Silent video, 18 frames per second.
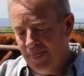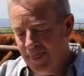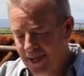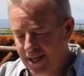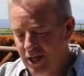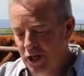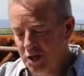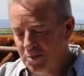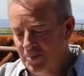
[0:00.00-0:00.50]
The
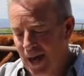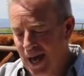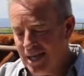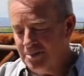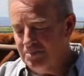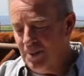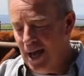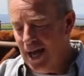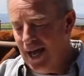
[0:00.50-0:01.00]
years
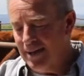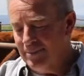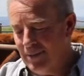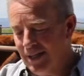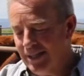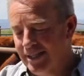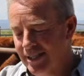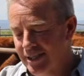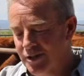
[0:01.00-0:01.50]
passed by and
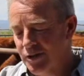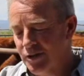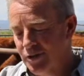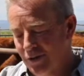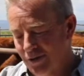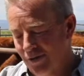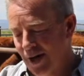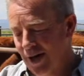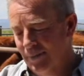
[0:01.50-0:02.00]
my sister
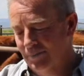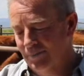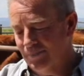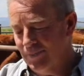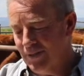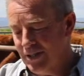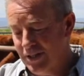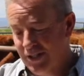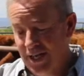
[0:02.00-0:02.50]
grew up.
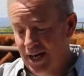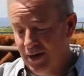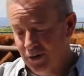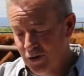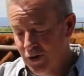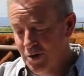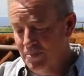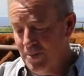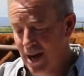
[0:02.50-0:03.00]
She
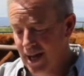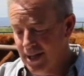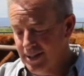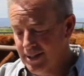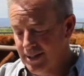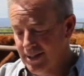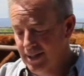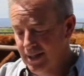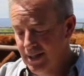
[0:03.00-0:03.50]
outgrew
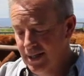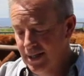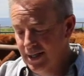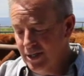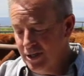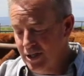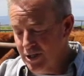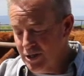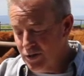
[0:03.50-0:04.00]
Pandy.
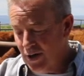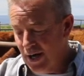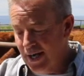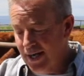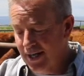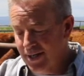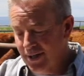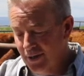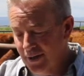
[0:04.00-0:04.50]
She
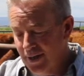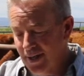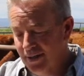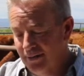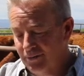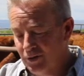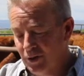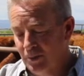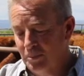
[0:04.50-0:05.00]
traded her
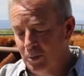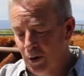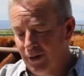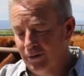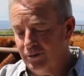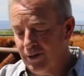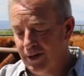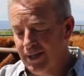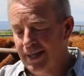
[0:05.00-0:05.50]
in for a
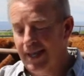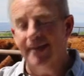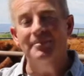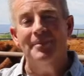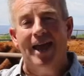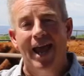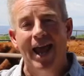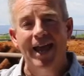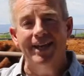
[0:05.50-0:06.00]
boyfriend
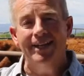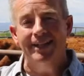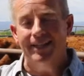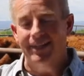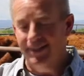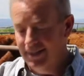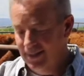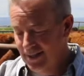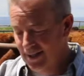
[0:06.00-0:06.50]
named
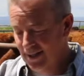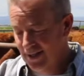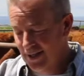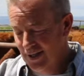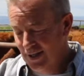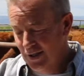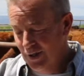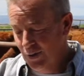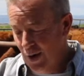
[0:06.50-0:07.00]
Andy,
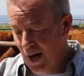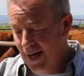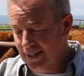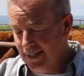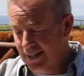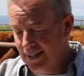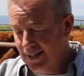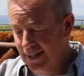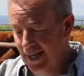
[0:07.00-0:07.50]
who
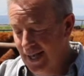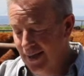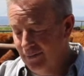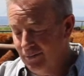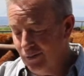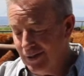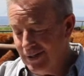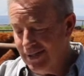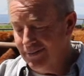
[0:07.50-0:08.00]
oddly
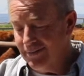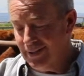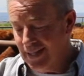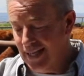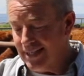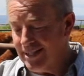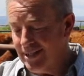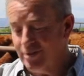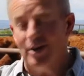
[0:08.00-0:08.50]
enough was even
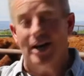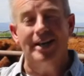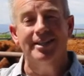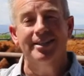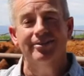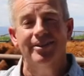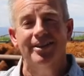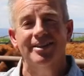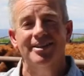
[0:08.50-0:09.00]
less
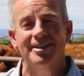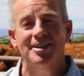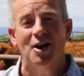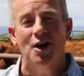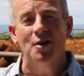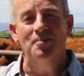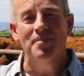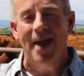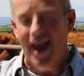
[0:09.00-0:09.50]
attractive than the
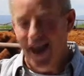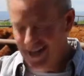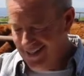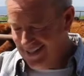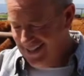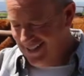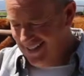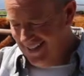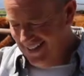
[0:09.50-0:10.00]
doll
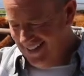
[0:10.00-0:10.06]
Pandy.